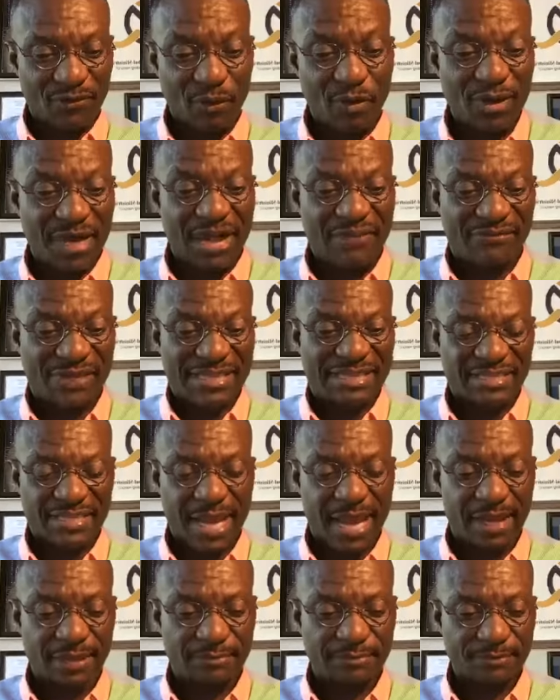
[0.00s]
Look at verse
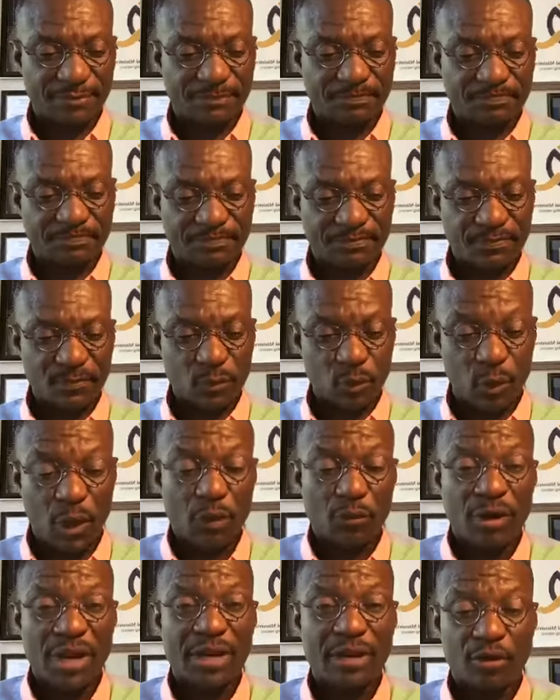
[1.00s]
10.
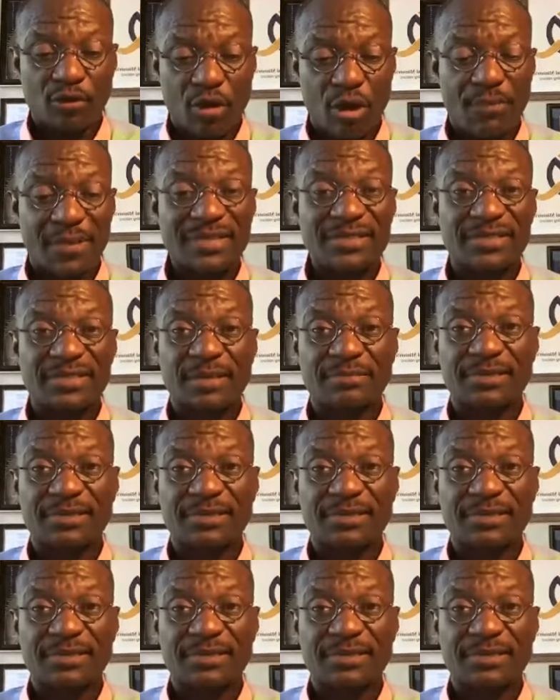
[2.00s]
We're reading Romans